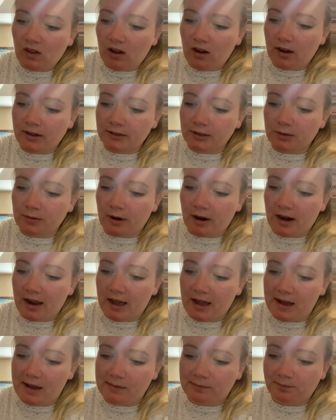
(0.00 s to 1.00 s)
onto our
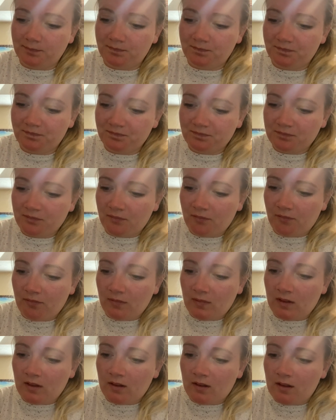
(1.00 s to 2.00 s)
head.
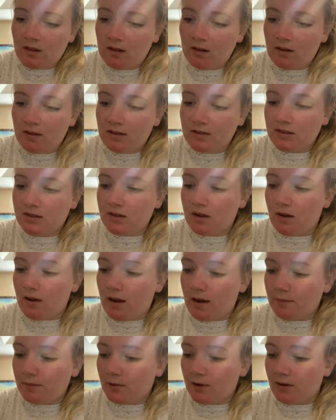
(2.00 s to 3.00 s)
So
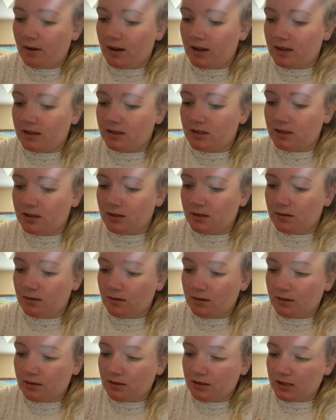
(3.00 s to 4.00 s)
I'm going
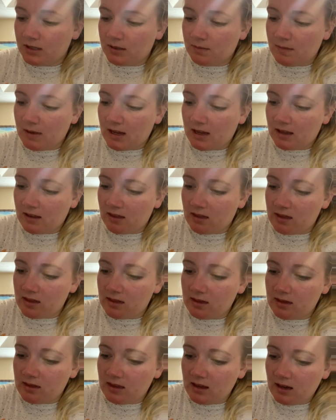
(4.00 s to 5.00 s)
to just make it
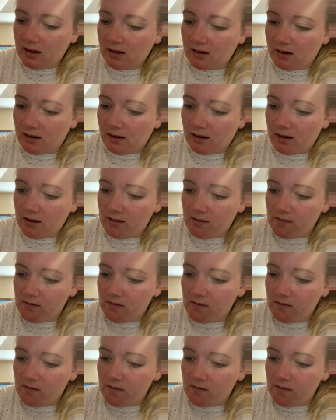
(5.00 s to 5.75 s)
thicker,